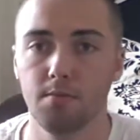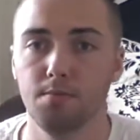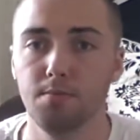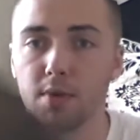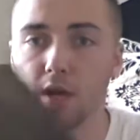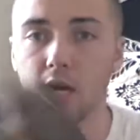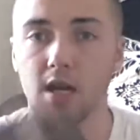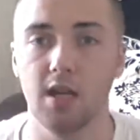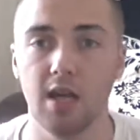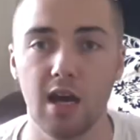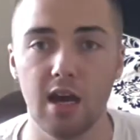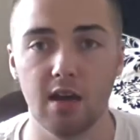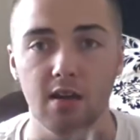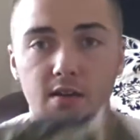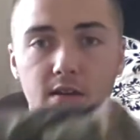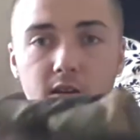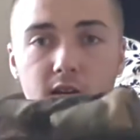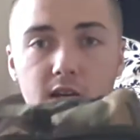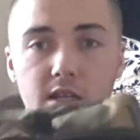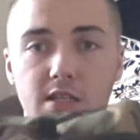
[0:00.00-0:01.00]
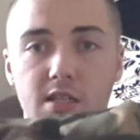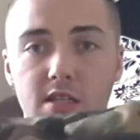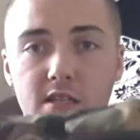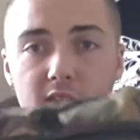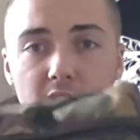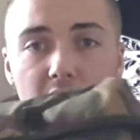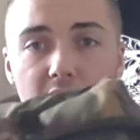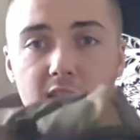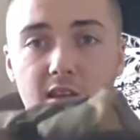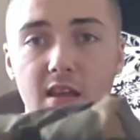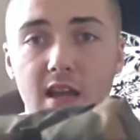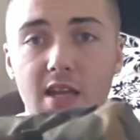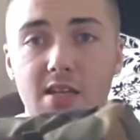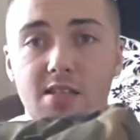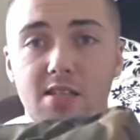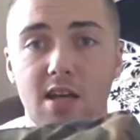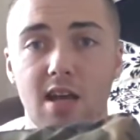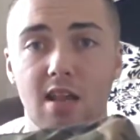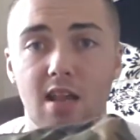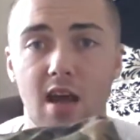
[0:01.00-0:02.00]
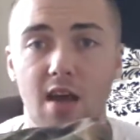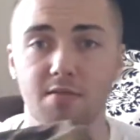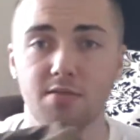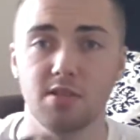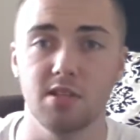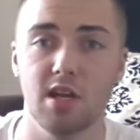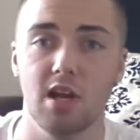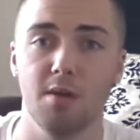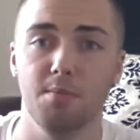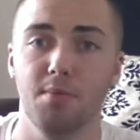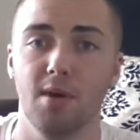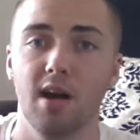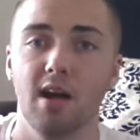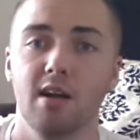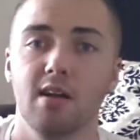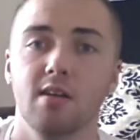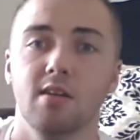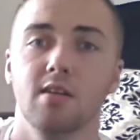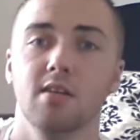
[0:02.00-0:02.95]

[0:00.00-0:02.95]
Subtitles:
But yeah, it's the standard S10 Haversack bag.